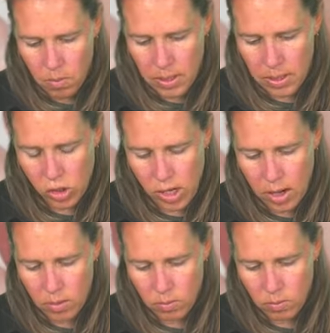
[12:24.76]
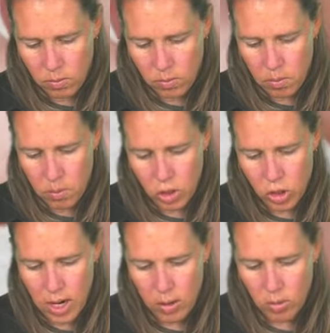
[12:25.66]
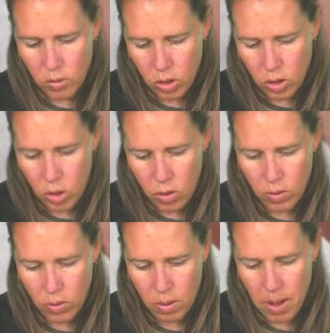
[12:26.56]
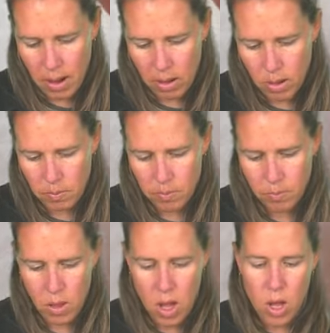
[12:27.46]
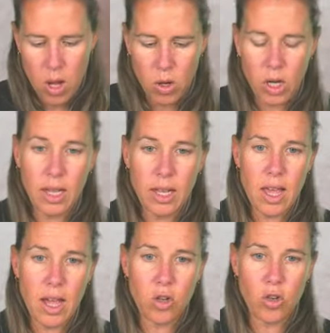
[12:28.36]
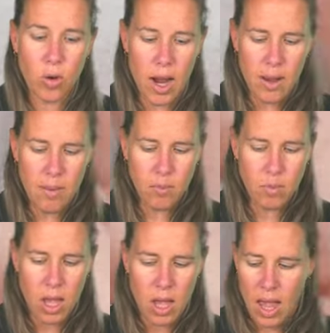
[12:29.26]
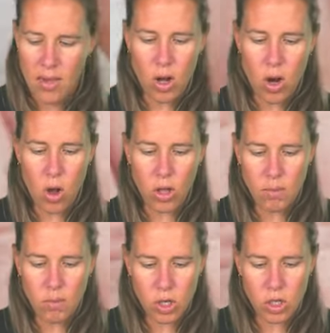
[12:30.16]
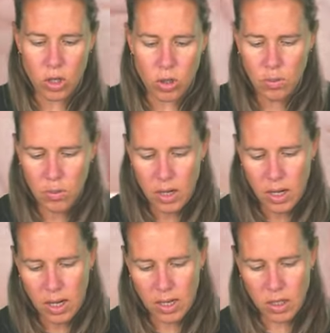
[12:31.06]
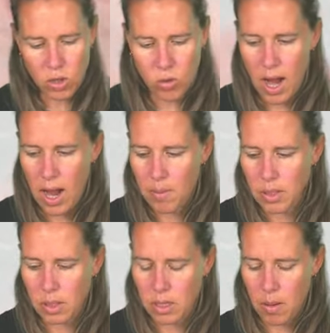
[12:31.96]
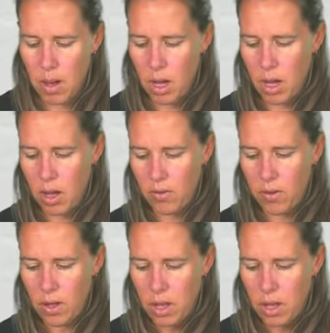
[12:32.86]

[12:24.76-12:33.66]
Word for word: pinch down and push down along the back. I'm going to let that dry and then all I'm going to do is grab some of